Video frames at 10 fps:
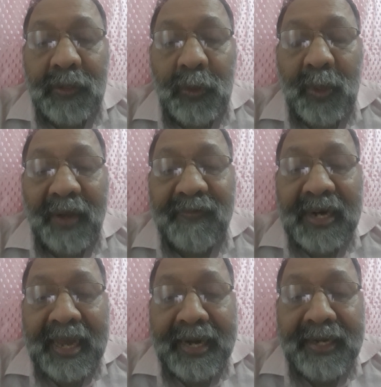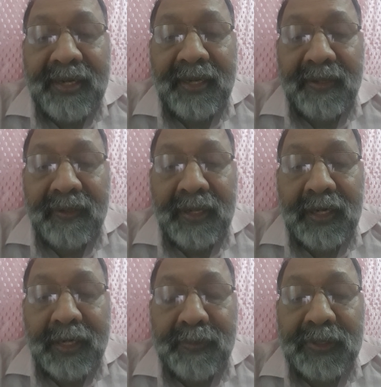You have clarity
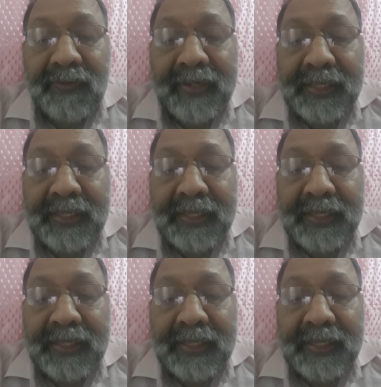in terms of